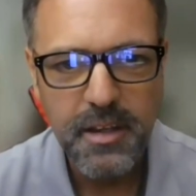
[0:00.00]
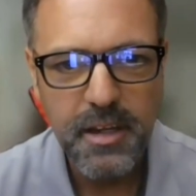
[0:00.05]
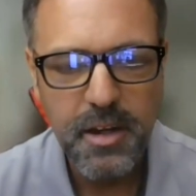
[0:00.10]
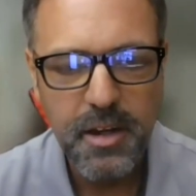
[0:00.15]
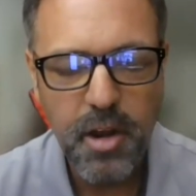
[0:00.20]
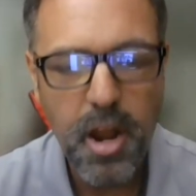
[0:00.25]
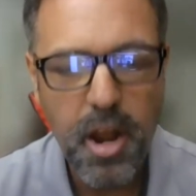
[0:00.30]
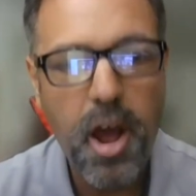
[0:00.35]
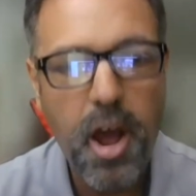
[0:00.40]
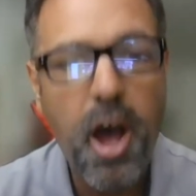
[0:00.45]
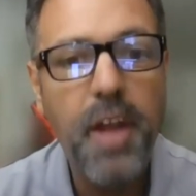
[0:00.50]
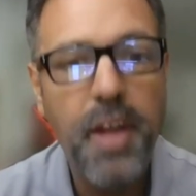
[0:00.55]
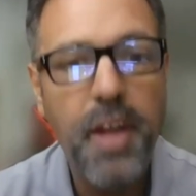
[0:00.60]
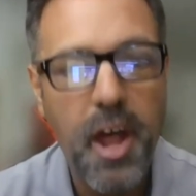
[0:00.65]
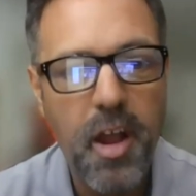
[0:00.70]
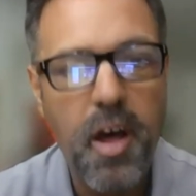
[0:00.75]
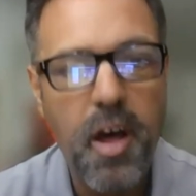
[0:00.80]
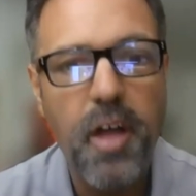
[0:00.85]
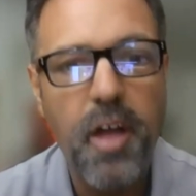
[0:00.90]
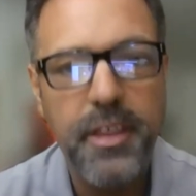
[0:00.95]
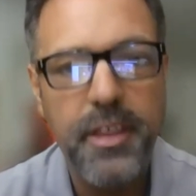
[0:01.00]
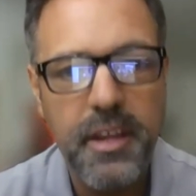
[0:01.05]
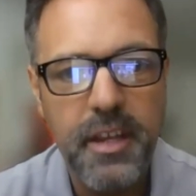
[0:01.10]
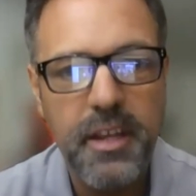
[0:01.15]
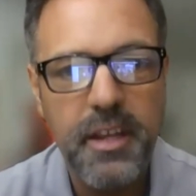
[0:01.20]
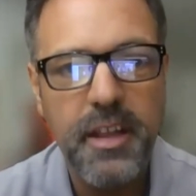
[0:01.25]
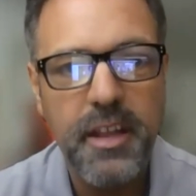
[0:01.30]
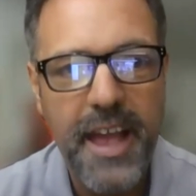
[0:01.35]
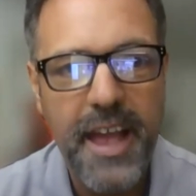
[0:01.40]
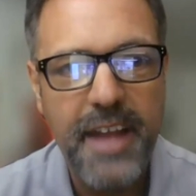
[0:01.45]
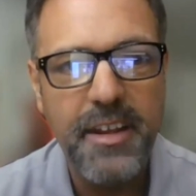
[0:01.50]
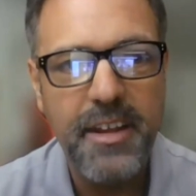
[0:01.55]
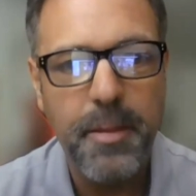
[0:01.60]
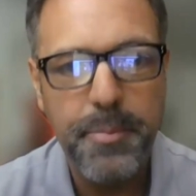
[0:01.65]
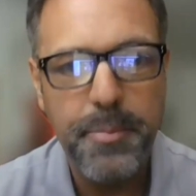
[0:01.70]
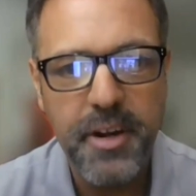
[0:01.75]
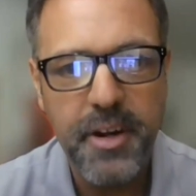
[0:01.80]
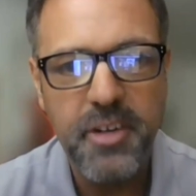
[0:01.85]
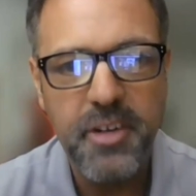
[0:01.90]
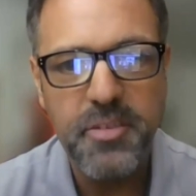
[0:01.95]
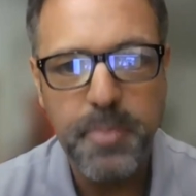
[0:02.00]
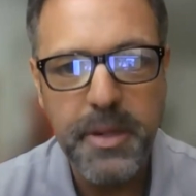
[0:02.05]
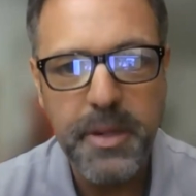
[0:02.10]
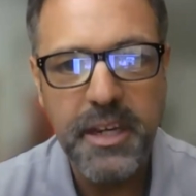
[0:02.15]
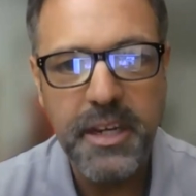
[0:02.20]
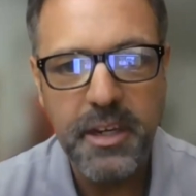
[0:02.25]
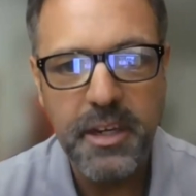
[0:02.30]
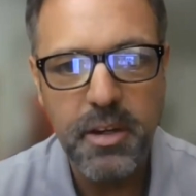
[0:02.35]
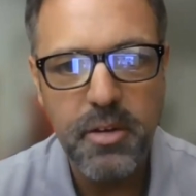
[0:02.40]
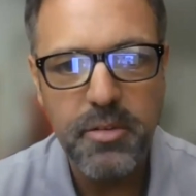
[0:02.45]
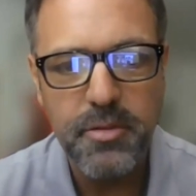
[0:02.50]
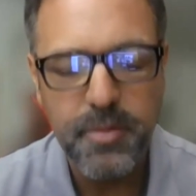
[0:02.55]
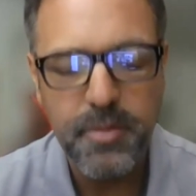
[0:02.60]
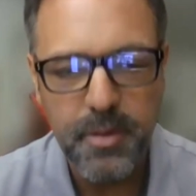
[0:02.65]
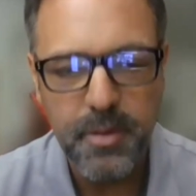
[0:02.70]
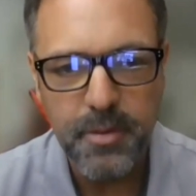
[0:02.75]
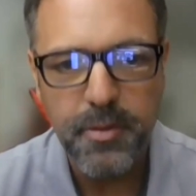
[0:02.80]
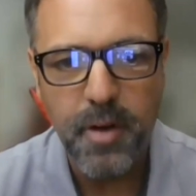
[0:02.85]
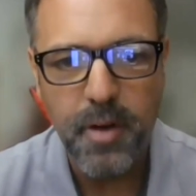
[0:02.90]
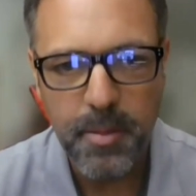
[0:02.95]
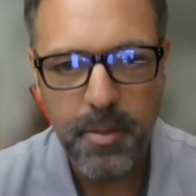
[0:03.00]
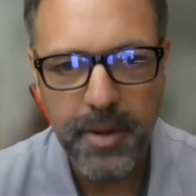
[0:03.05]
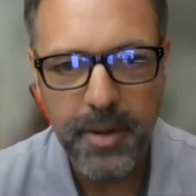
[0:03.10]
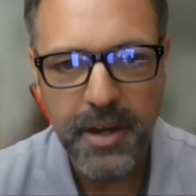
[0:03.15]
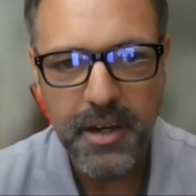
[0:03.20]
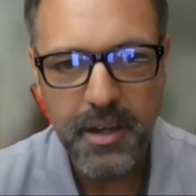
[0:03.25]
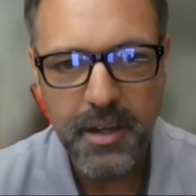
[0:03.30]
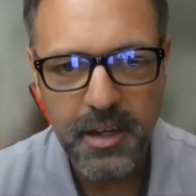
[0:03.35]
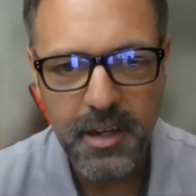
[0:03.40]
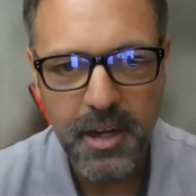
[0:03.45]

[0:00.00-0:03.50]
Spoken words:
not all the land up there is being used for farming.